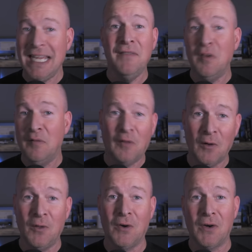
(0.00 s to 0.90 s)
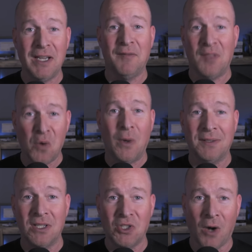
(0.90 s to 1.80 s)
even further if they
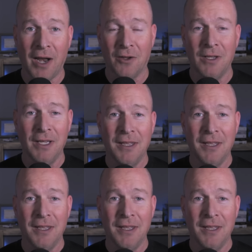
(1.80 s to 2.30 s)
went to trial.